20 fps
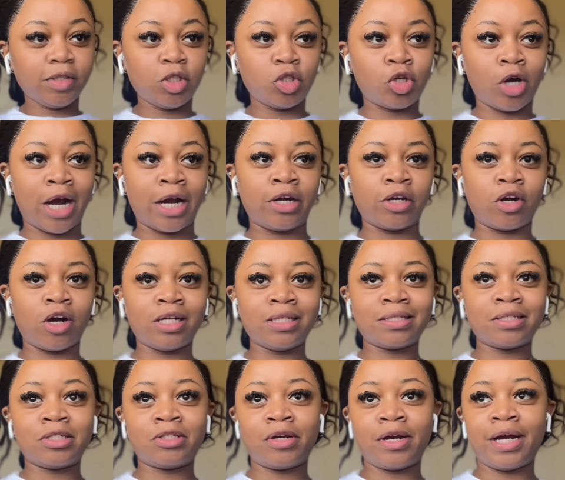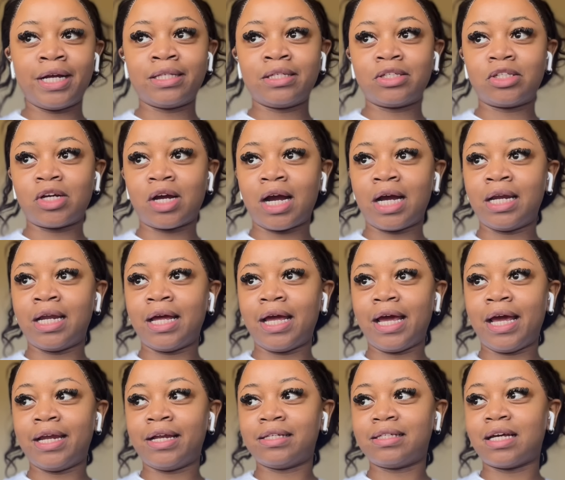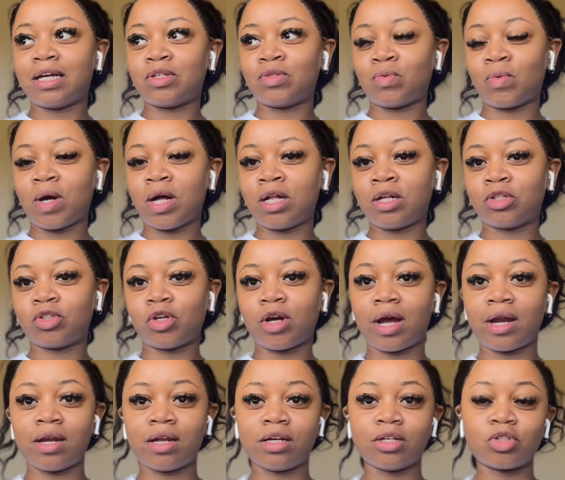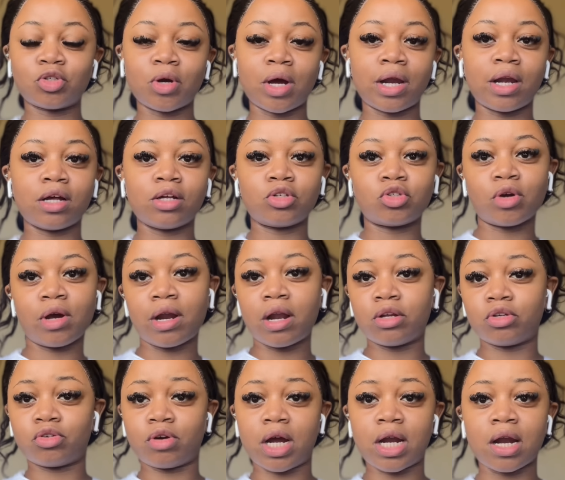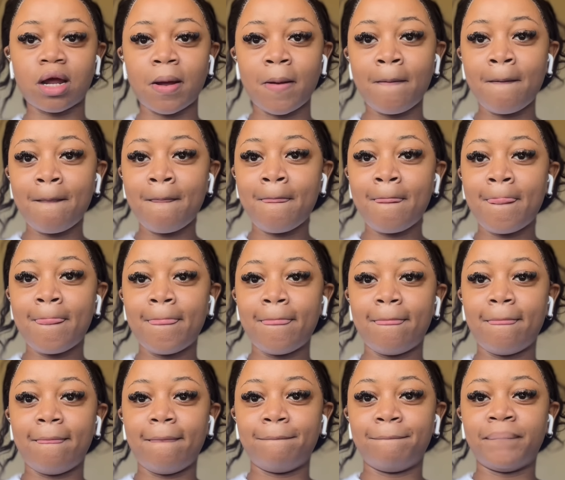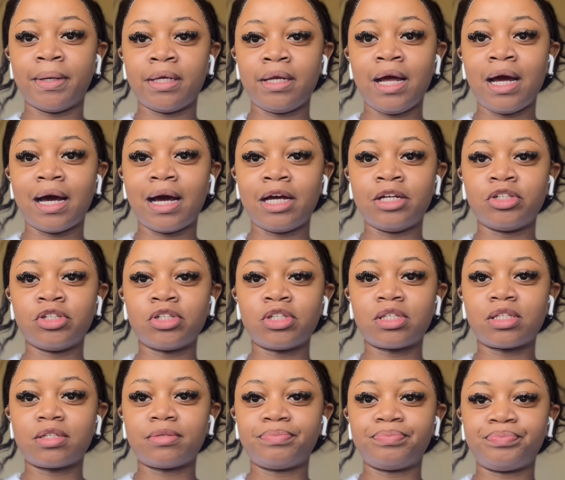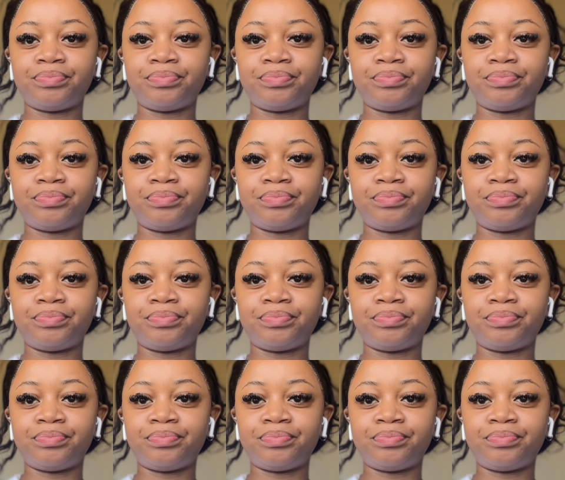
trying to concentrate trying to edit as well trying to trying to trying to trying to but yeah i just